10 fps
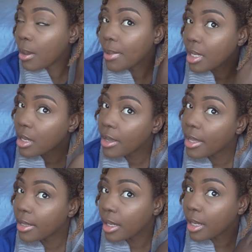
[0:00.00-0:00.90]
I'm gonna go
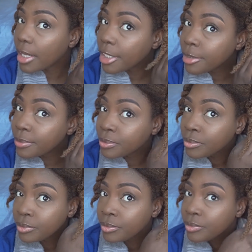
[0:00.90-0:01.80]
ahead and
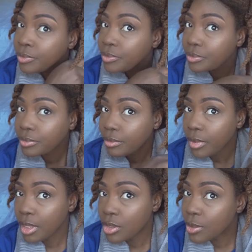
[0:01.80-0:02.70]

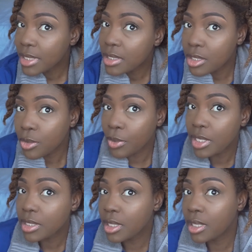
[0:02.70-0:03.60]
untwist the
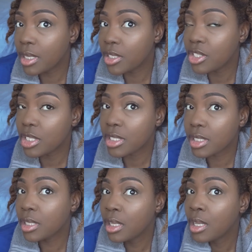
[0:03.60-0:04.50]
twist and
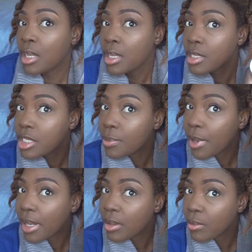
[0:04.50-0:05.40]
just
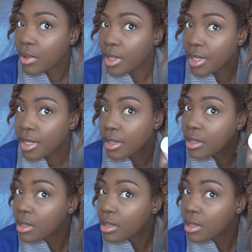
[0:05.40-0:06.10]
spray the water